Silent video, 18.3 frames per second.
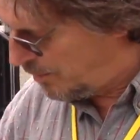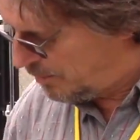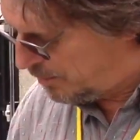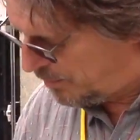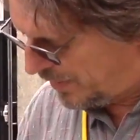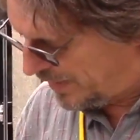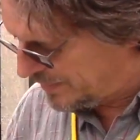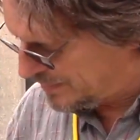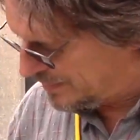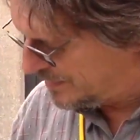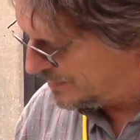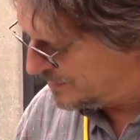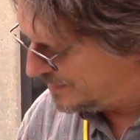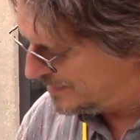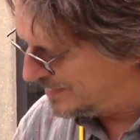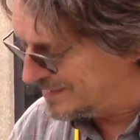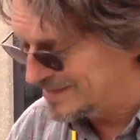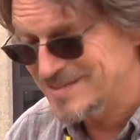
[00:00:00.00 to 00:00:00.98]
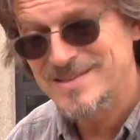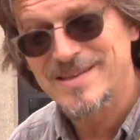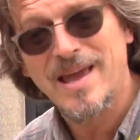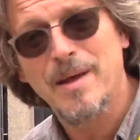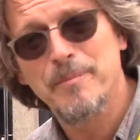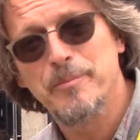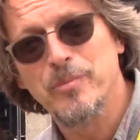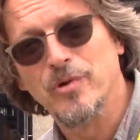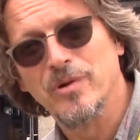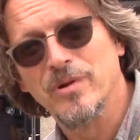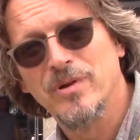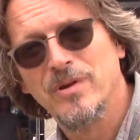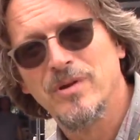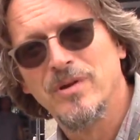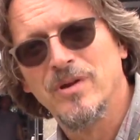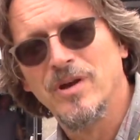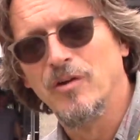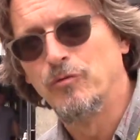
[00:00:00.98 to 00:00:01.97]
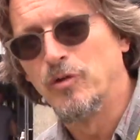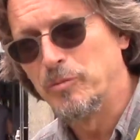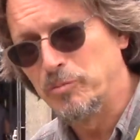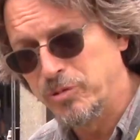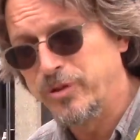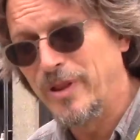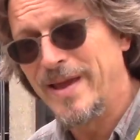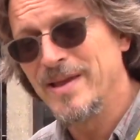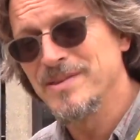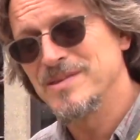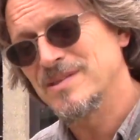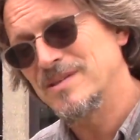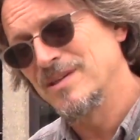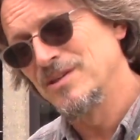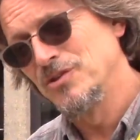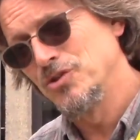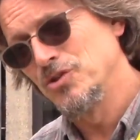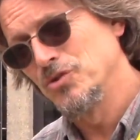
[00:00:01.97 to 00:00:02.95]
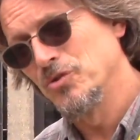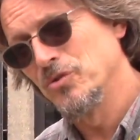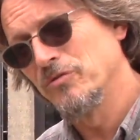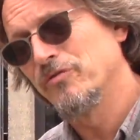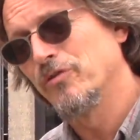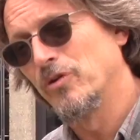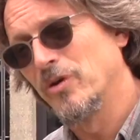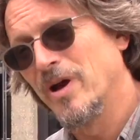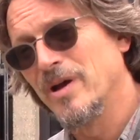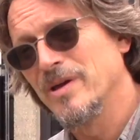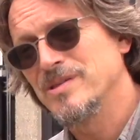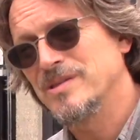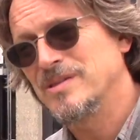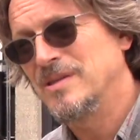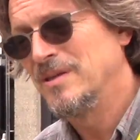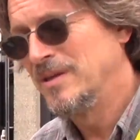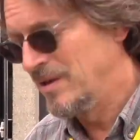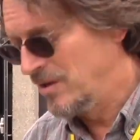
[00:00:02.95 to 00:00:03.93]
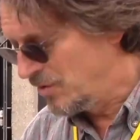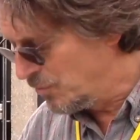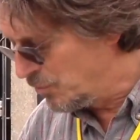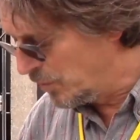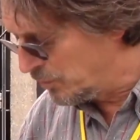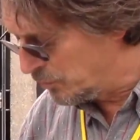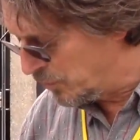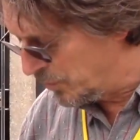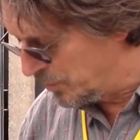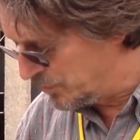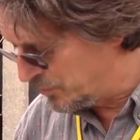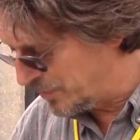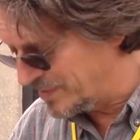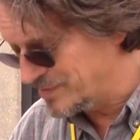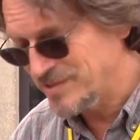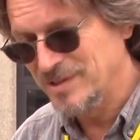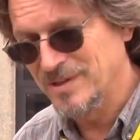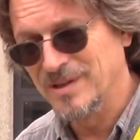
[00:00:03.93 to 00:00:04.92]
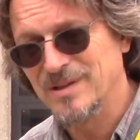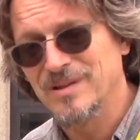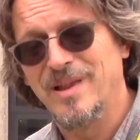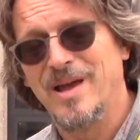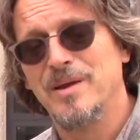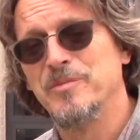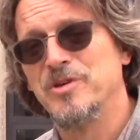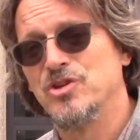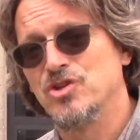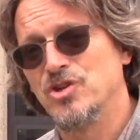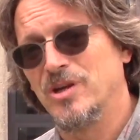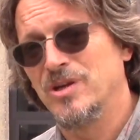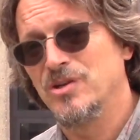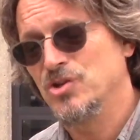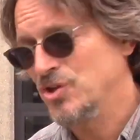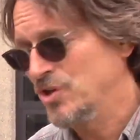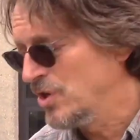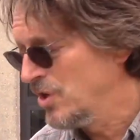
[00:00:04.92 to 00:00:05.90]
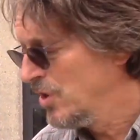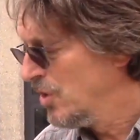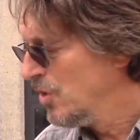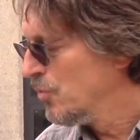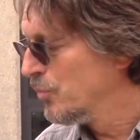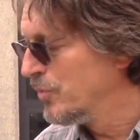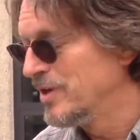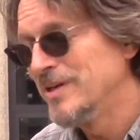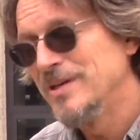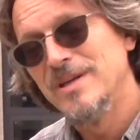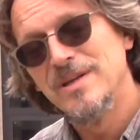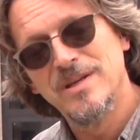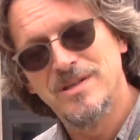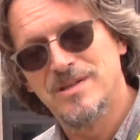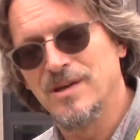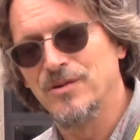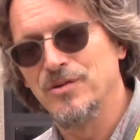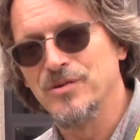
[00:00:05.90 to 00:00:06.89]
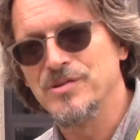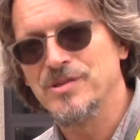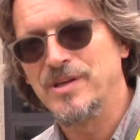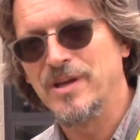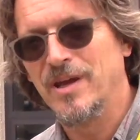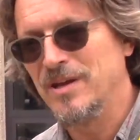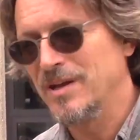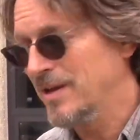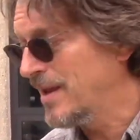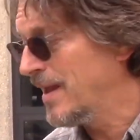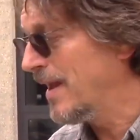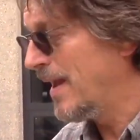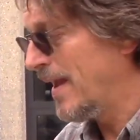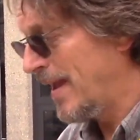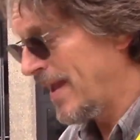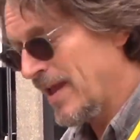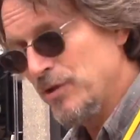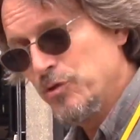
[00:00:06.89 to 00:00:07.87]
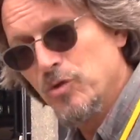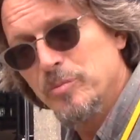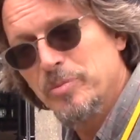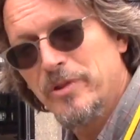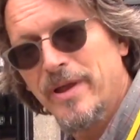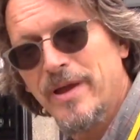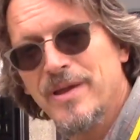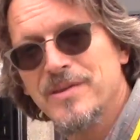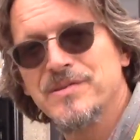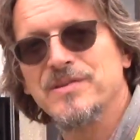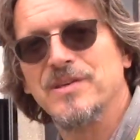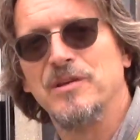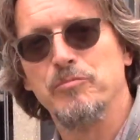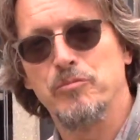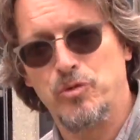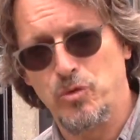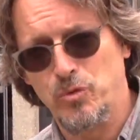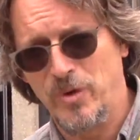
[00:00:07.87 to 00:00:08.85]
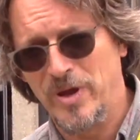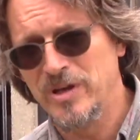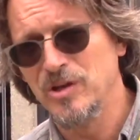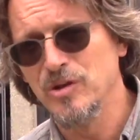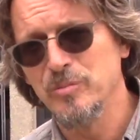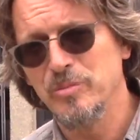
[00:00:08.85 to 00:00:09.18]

But this is an example of what plants can do for us when we're addressing climate change. We need to understand annual plants and perennial